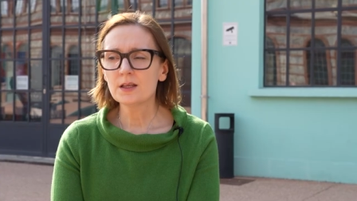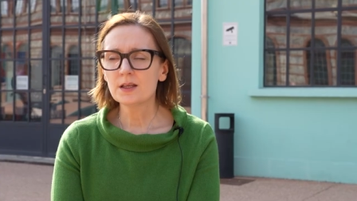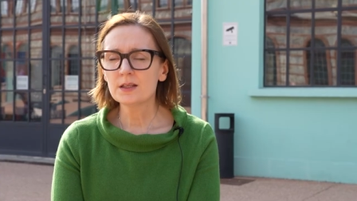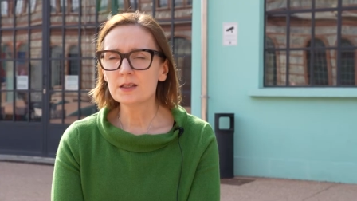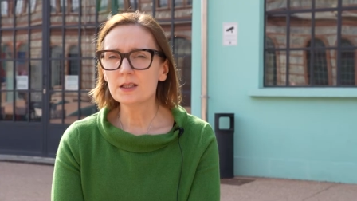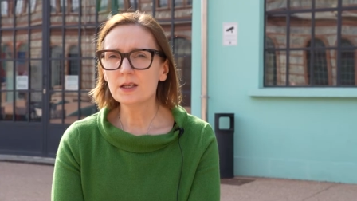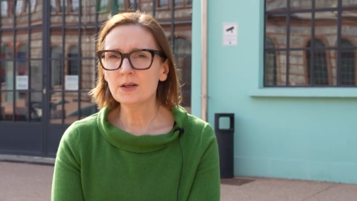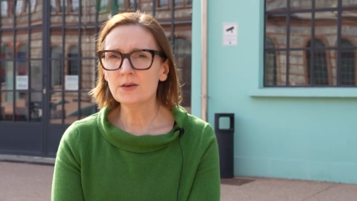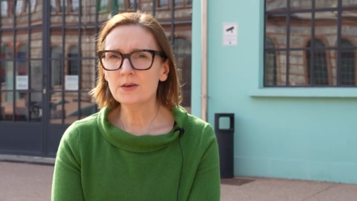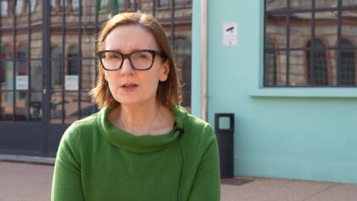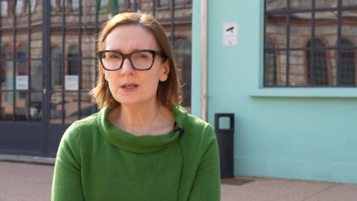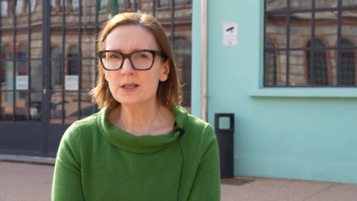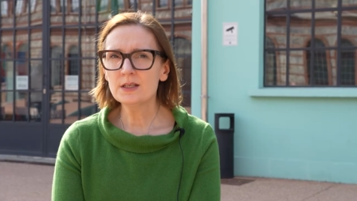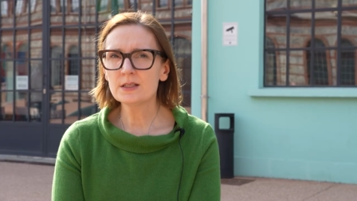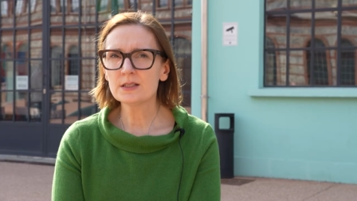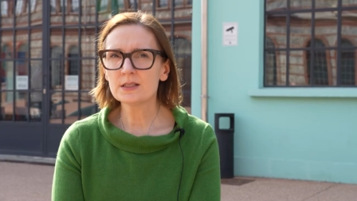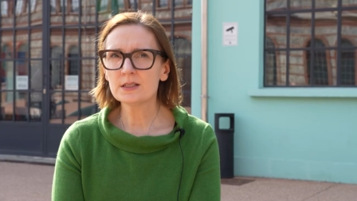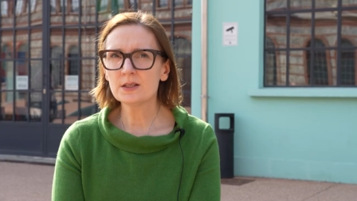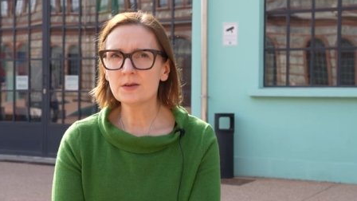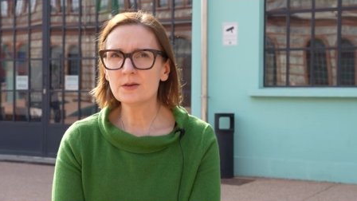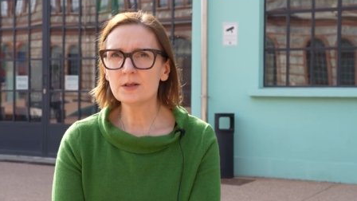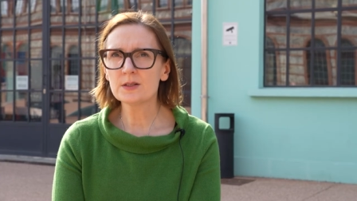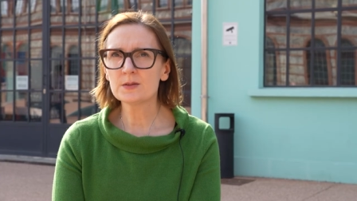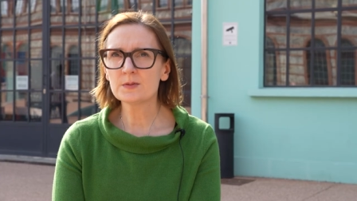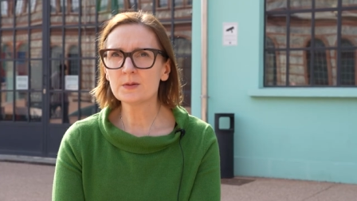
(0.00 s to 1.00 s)
There is.
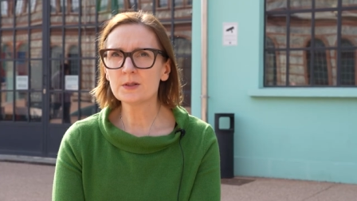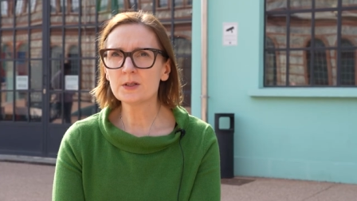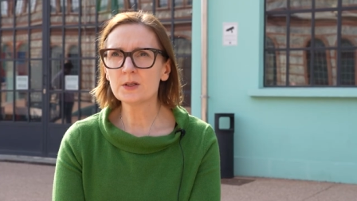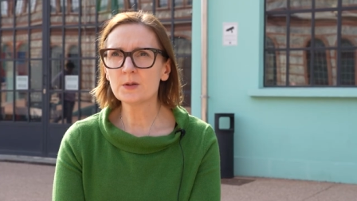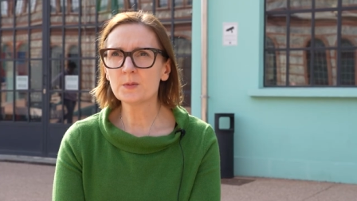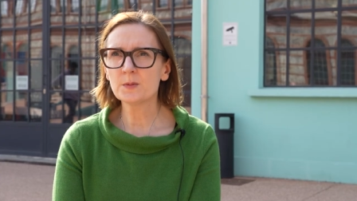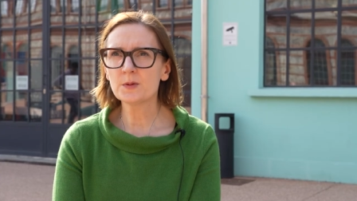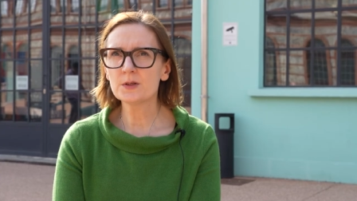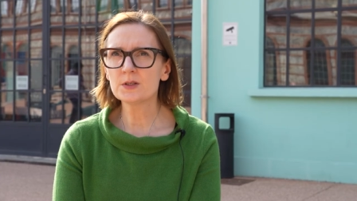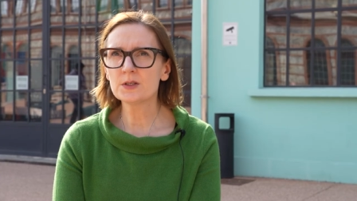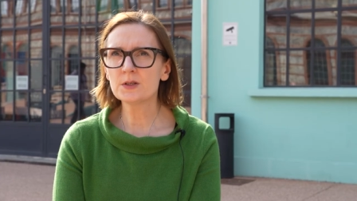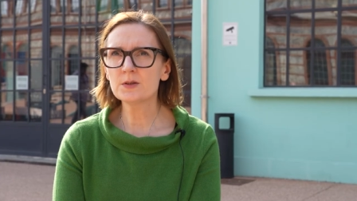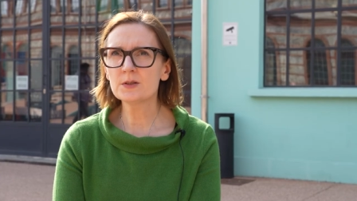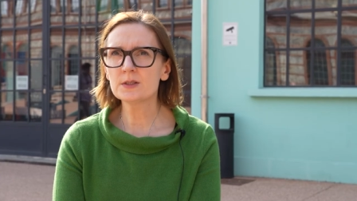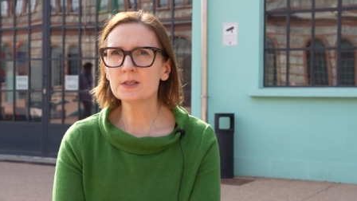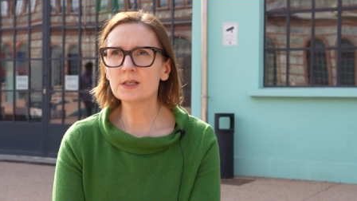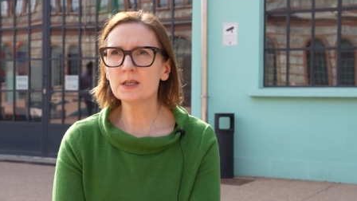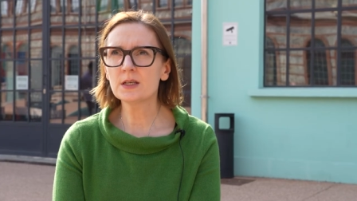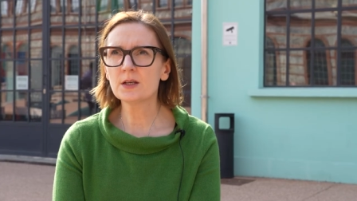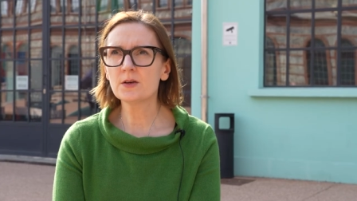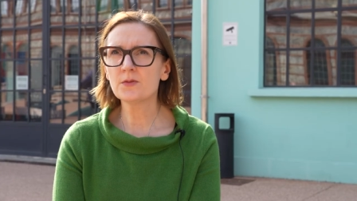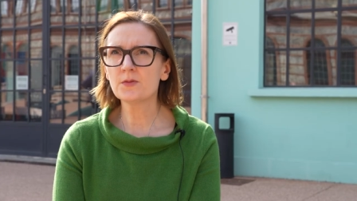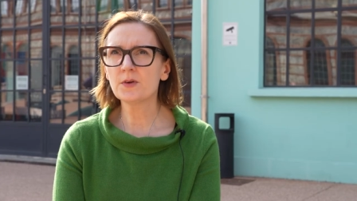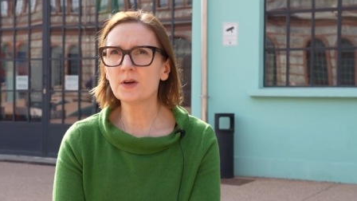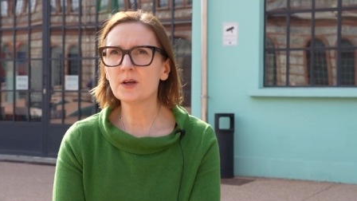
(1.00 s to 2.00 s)
When you're
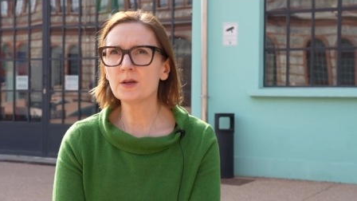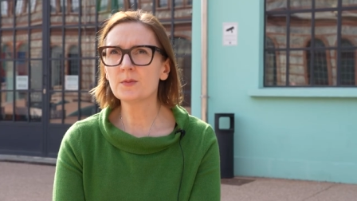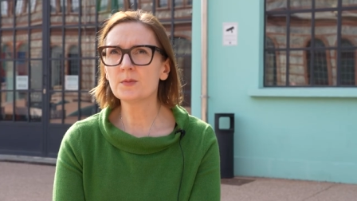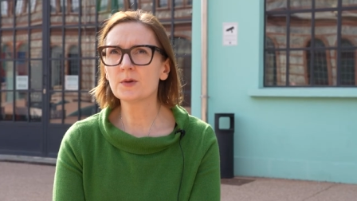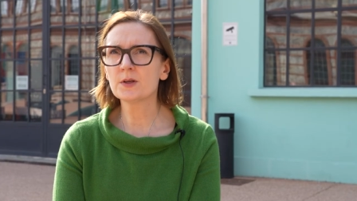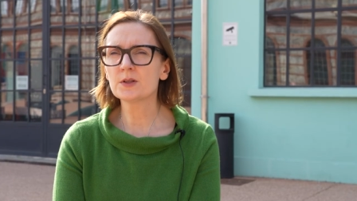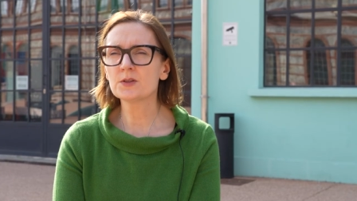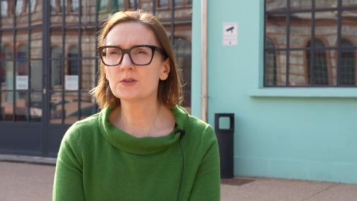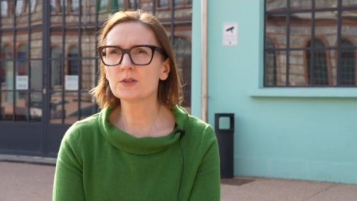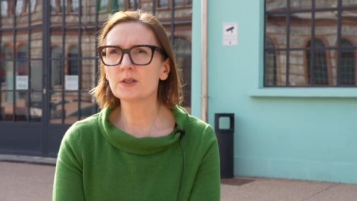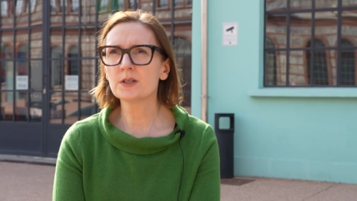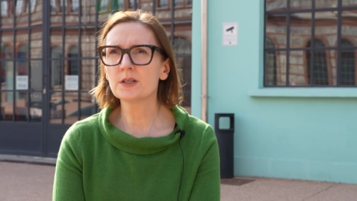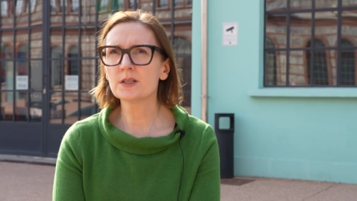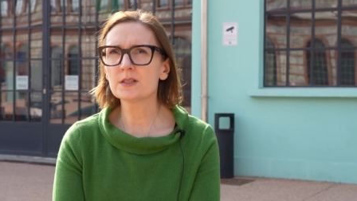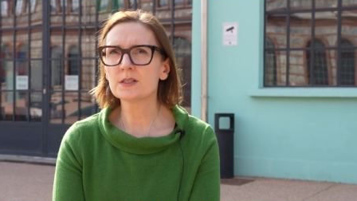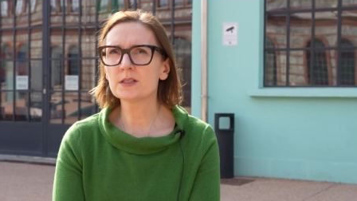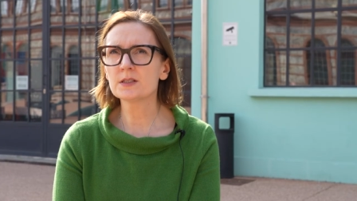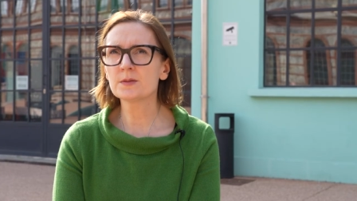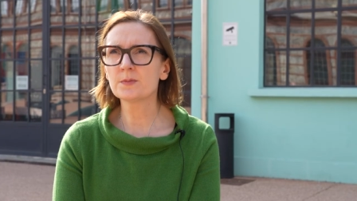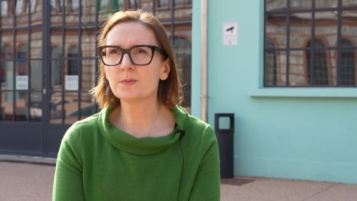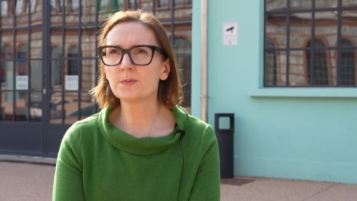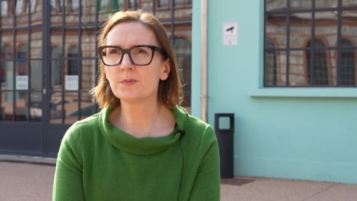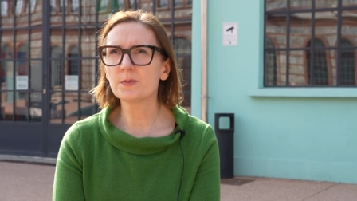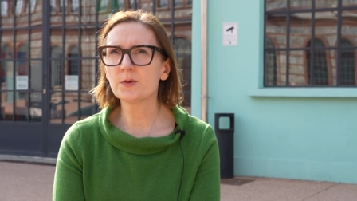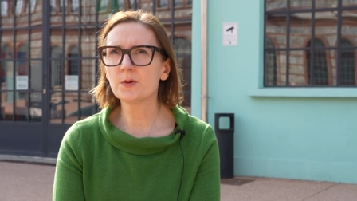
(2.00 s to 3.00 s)
producing, you're very much in a
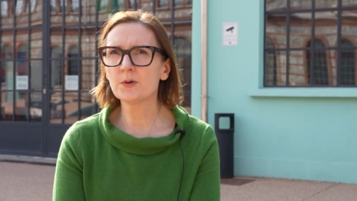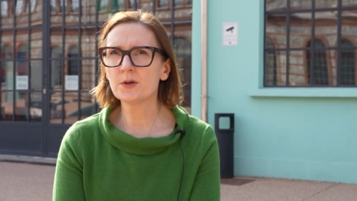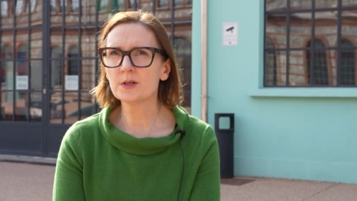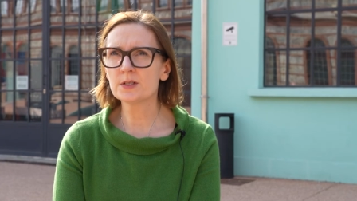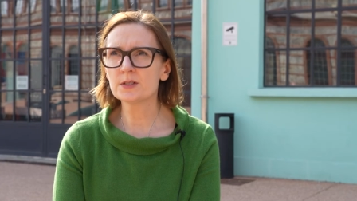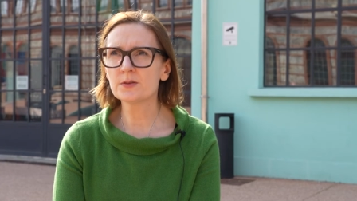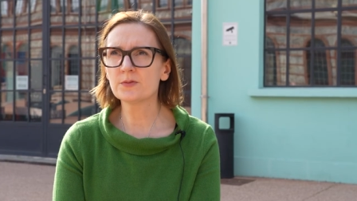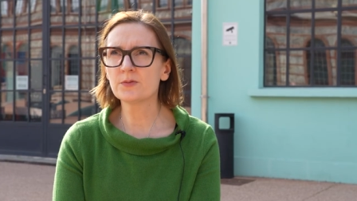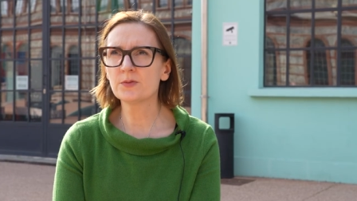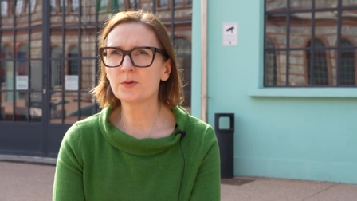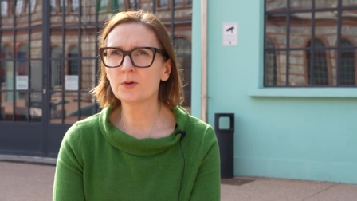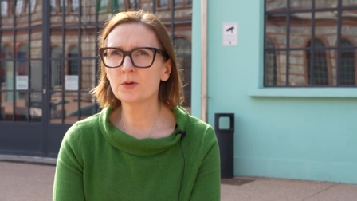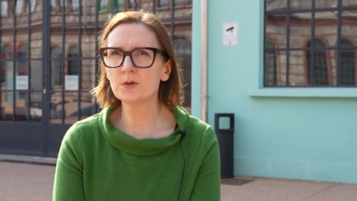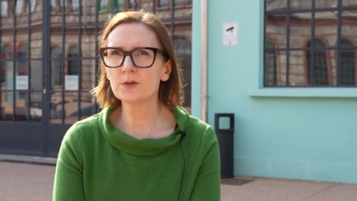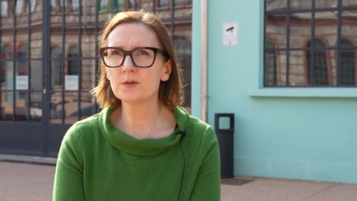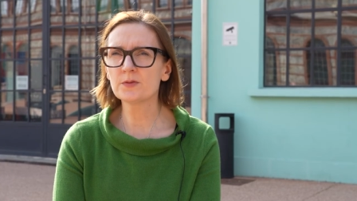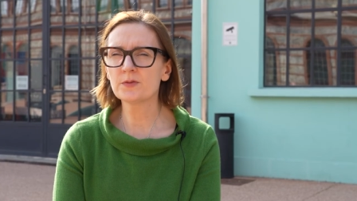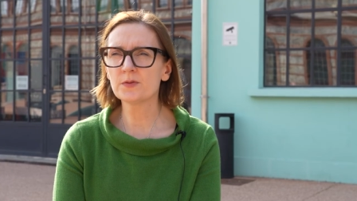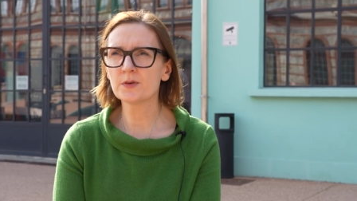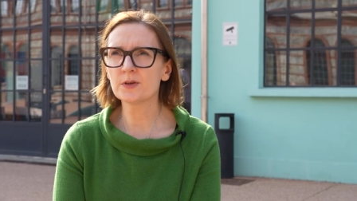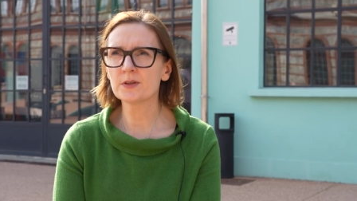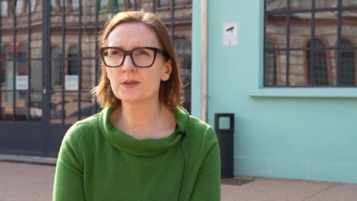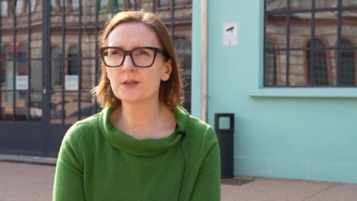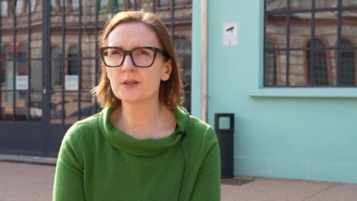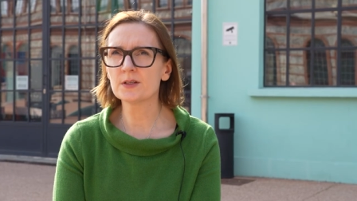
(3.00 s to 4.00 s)
supportive role
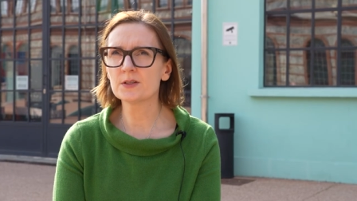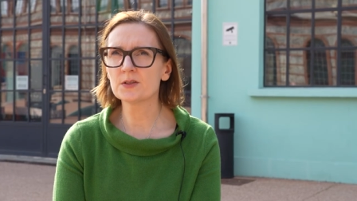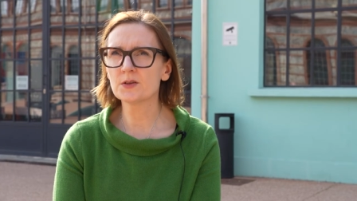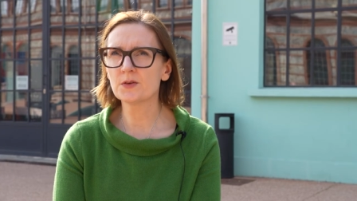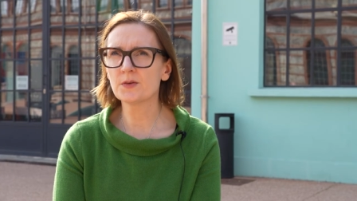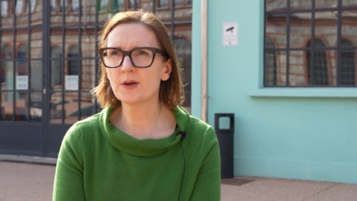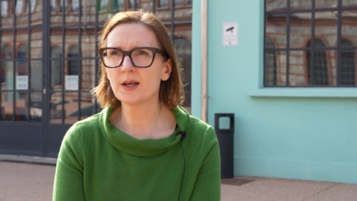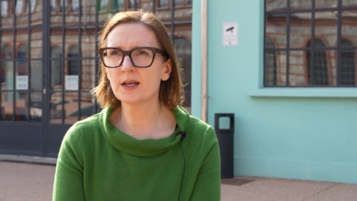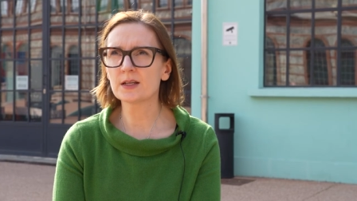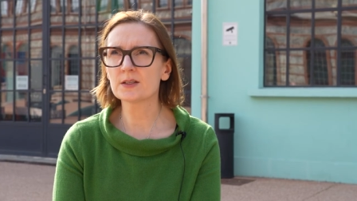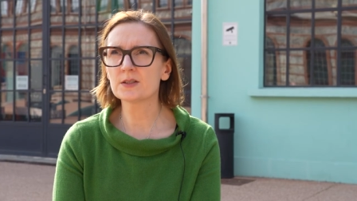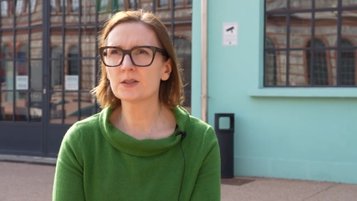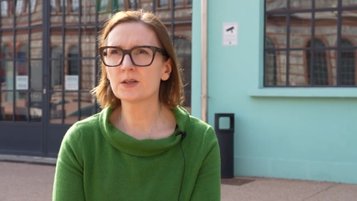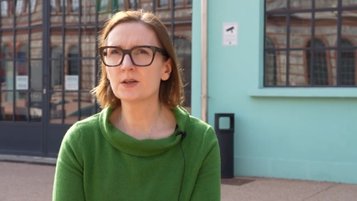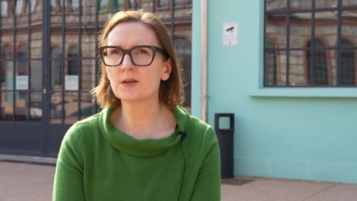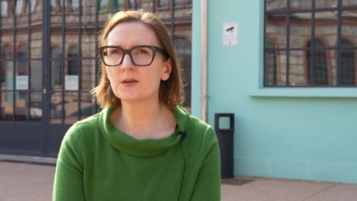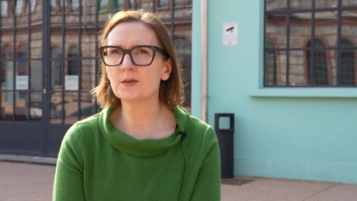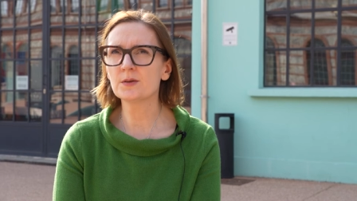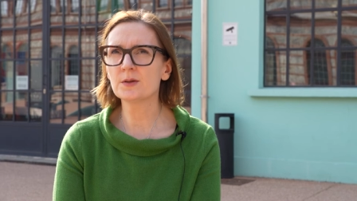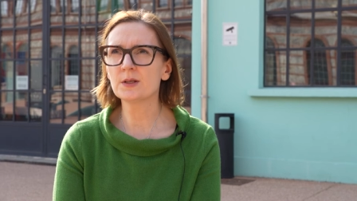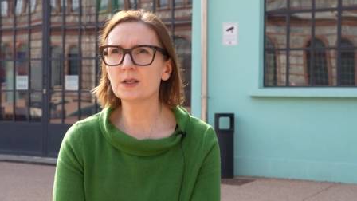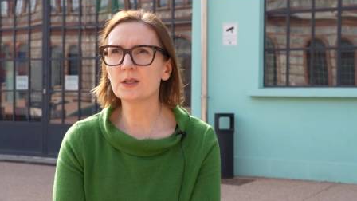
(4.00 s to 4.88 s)
for the director,